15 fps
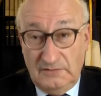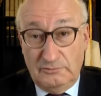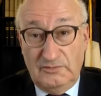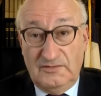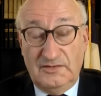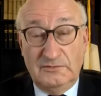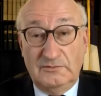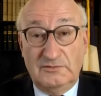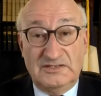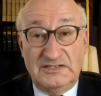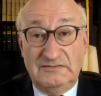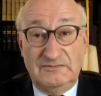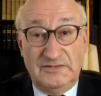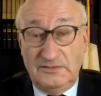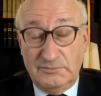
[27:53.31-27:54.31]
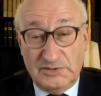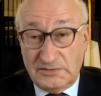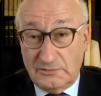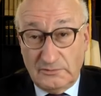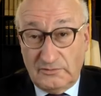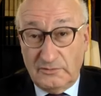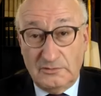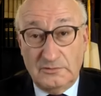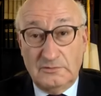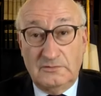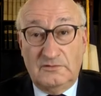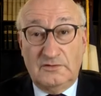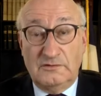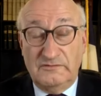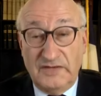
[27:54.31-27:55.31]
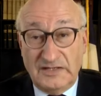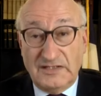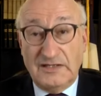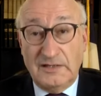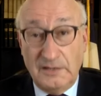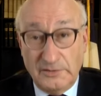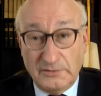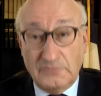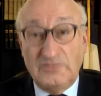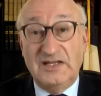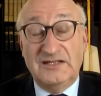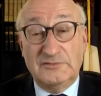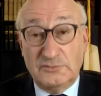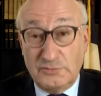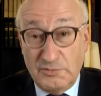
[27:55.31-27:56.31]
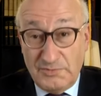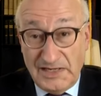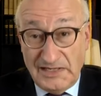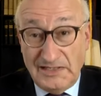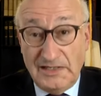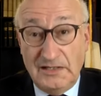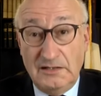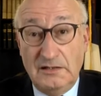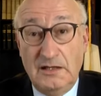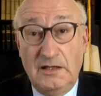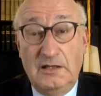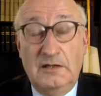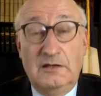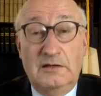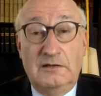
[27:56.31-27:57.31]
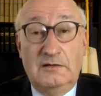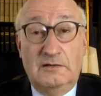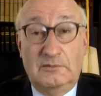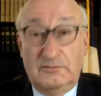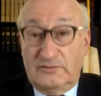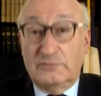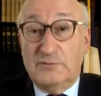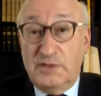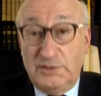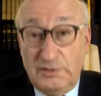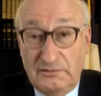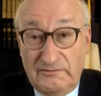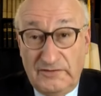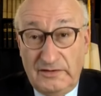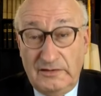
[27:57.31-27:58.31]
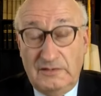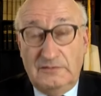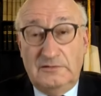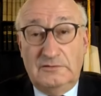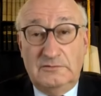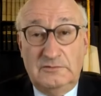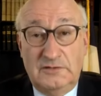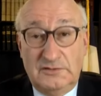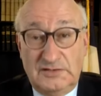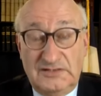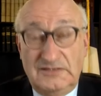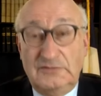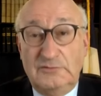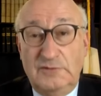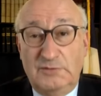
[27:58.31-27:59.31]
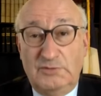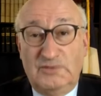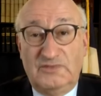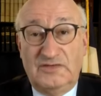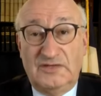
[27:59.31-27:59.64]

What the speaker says: as we see on the TV, but also Slovakia, Hungary, and Romania, also Moldova, not a EU member